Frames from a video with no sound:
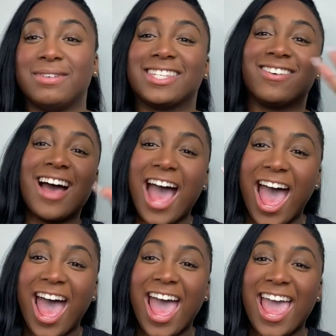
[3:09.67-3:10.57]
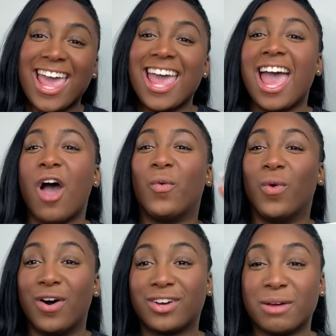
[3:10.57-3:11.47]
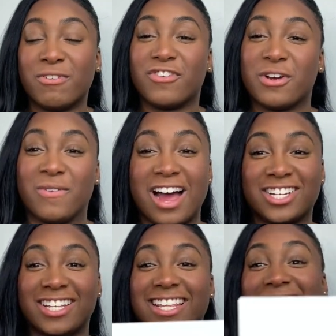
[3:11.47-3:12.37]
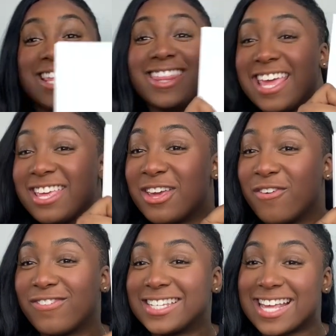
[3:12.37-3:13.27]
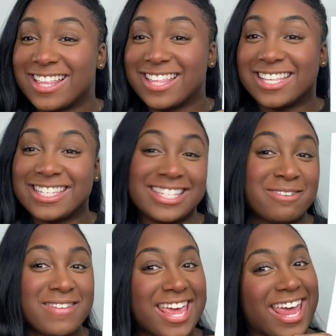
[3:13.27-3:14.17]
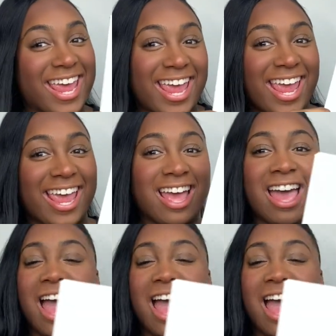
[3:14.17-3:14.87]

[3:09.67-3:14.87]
So hi, welcome if you're watching this, and thank you for selling this to me.